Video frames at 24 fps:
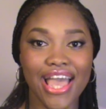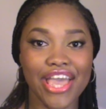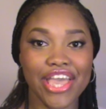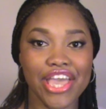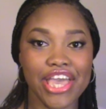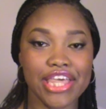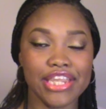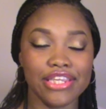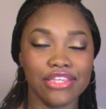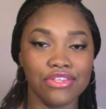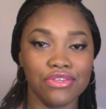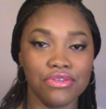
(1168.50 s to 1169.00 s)

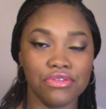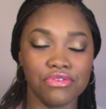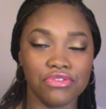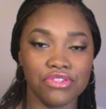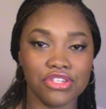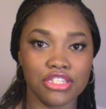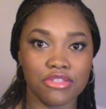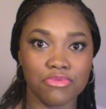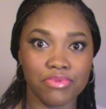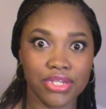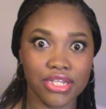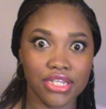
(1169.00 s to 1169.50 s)
and you
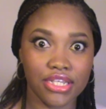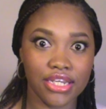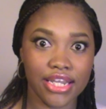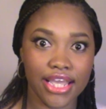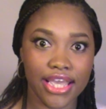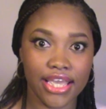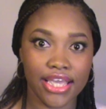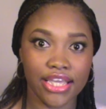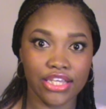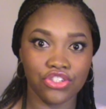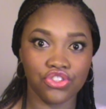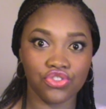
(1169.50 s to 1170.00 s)
just put in
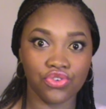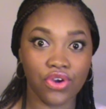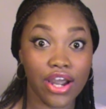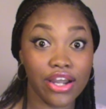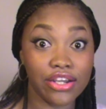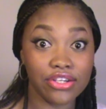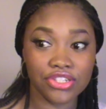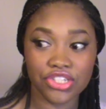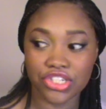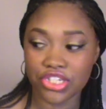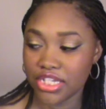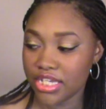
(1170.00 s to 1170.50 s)
a
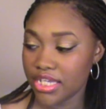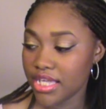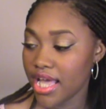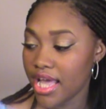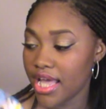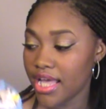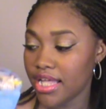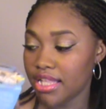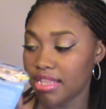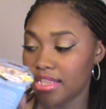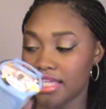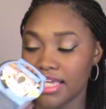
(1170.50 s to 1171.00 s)
dryer sheet.
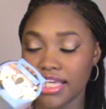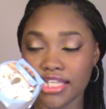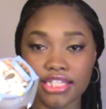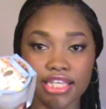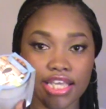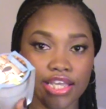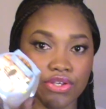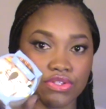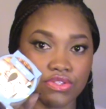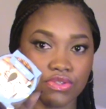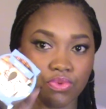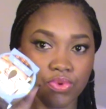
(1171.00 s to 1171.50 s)

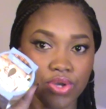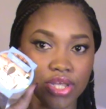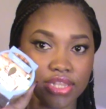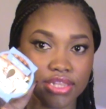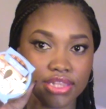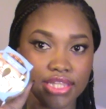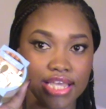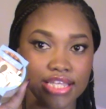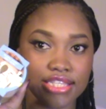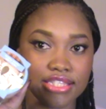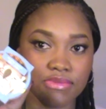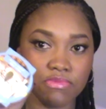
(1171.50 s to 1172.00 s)
This is
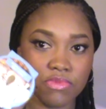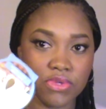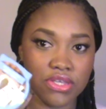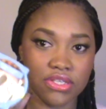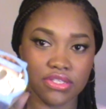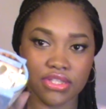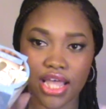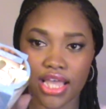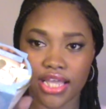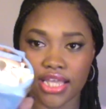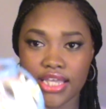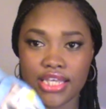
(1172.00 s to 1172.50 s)
what that
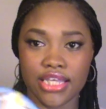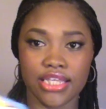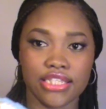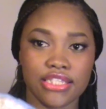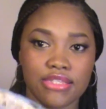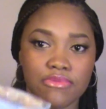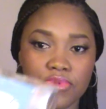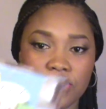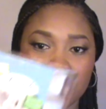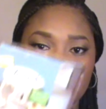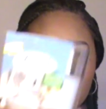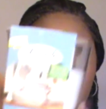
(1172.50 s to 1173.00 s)
smells like. It
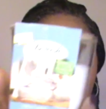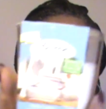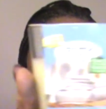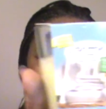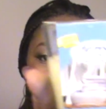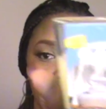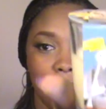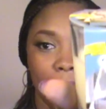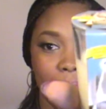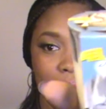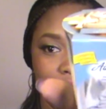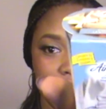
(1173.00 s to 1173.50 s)
smells
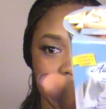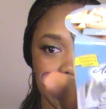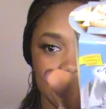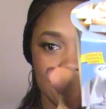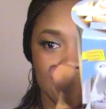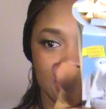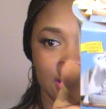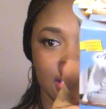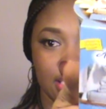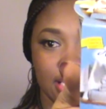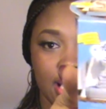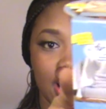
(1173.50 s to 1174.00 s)

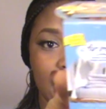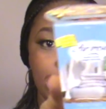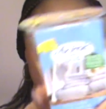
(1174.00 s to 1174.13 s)
amazing.